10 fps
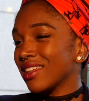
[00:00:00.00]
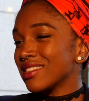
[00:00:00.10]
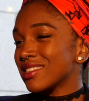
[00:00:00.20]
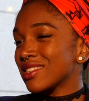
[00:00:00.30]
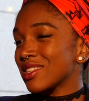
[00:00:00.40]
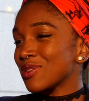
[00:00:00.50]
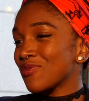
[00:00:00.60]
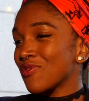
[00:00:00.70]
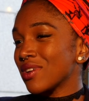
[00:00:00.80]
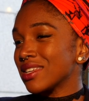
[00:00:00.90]
There's
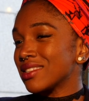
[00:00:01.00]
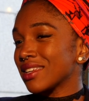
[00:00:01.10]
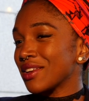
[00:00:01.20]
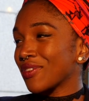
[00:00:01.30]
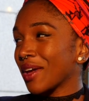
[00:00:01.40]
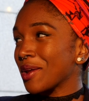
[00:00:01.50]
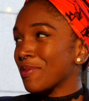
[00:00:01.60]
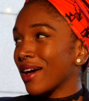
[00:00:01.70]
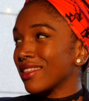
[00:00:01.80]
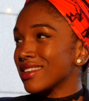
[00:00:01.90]
something really significant
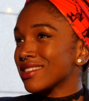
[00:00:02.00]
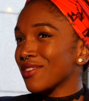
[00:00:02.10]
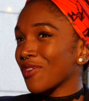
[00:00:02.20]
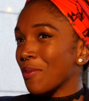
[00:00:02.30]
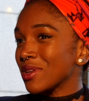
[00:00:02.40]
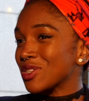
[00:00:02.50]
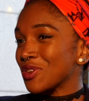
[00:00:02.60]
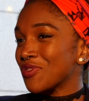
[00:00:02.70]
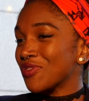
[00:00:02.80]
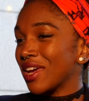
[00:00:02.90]
about this, and I've got my
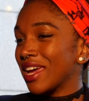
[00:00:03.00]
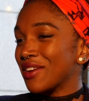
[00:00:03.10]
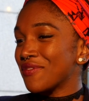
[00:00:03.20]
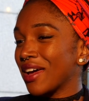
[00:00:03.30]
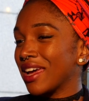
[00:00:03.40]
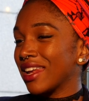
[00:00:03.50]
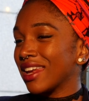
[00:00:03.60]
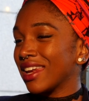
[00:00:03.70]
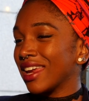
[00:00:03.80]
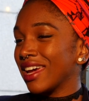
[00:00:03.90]
stuff in
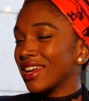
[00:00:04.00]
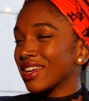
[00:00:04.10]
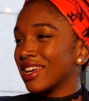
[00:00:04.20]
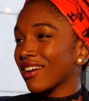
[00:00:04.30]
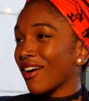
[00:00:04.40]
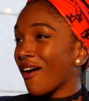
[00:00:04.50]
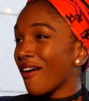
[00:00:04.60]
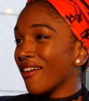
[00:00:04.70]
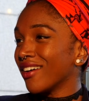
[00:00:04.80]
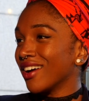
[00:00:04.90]
a
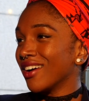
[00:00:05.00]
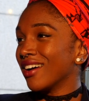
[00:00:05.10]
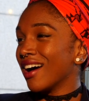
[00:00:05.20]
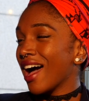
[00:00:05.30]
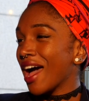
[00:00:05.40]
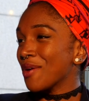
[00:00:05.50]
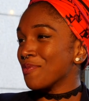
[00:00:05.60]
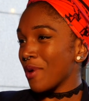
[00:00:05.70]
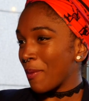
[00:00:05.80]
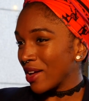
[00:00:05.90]
car,
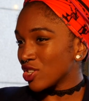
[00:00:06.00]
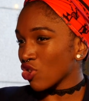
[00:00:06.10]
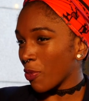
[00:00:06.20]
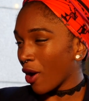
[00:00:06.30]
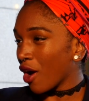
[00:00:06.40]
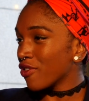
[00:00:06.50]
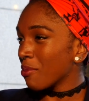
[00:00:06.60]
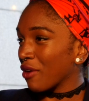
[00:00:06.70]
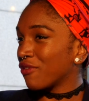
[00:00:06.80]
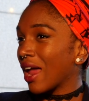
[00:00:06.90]
about to drop it off at
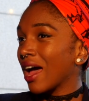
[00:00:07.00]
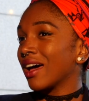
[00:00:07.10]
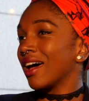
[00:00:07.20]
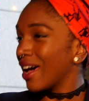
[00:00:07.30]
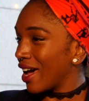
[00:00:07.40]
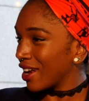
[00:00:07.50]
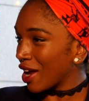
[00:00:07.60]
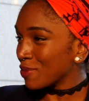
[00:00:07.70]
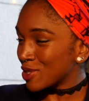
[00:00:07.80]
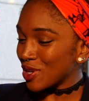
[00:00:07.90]
my flat, and
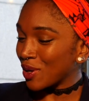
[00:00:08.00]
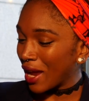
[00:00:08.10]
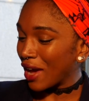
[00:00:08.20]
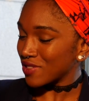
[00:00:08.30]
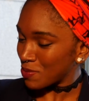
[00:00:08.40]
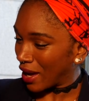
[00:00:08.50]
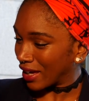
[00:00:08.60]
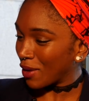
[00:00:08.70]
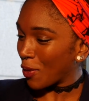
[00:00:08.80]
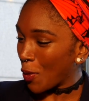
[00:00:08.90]
I'm still going to have to
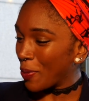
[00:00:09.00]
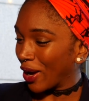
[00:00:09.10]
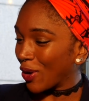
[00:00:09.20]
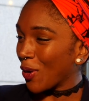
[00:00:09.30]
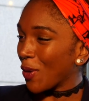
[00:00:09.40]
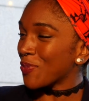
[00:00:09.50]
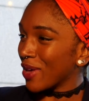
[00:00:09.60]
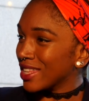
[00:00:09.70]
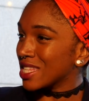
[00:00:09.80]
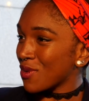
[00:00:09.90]
pack it all back up
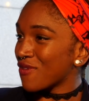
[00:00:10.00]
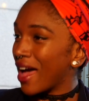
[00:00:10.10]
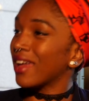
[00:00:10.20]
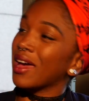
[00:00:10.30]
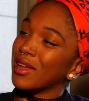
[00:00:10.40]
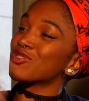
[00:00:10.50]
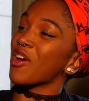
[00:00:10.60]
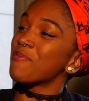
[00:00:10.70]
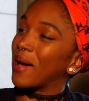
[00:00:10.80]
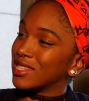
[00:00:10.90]
into a van and
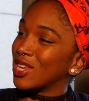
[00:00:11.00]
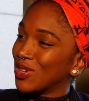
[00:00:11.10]
drive back to